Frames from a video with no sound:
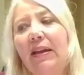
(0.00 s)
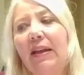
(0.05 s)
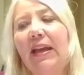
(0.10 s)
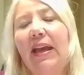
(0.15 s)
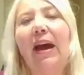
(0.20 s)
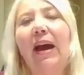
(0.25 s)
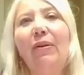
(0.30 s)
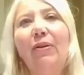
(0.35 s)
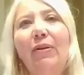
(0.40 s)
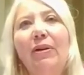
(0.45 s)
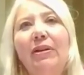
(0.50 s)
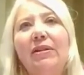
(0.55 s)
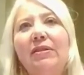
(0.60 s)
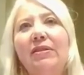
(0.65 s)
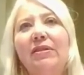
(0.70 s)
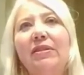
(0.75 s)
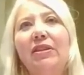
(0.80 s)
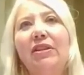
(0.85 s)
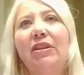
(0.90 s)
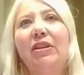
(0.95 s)
he
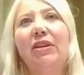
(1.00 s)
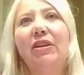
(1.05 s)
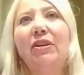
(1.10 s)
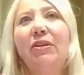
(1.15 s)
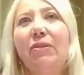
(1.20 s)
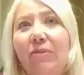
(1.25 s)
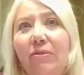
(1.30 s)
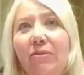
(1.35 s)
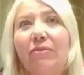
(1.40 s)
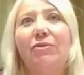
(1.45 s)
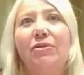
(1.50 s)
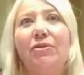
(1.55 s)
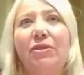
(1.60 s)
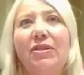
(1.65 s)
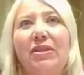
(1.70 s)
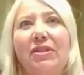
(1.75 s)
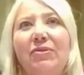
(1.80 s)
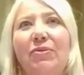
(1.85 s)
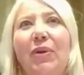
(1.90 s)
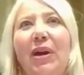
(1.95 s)
always
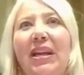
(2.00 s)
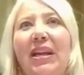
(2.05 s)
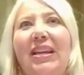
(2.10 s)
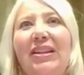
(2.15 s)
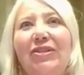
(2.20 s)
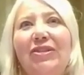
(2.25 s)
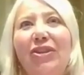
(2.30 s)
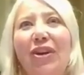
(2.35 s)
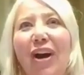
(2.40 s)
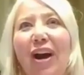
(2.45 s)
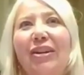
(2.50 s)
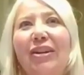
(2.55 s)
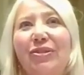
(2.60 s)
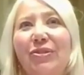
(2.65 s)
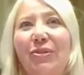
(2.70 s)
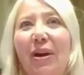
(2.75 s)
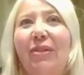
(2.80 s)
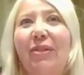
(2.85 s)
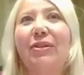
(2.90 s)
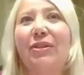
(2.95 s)
used, when he talked
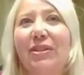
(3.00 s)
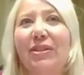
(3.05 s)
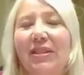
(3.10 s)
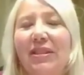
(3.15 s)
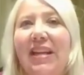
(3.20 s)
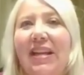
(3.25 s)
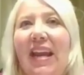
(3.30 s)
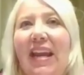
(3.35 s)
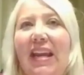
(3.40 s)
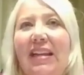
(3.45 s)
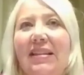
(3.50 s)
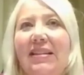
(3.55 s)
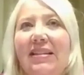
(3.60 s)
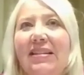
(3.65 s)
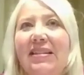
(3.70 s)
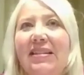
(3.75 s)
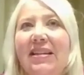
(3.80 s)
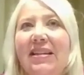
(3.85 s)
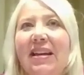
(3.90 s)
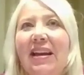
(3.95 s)
to other
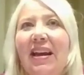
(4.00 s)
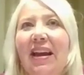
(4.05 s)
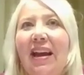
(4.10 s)
states,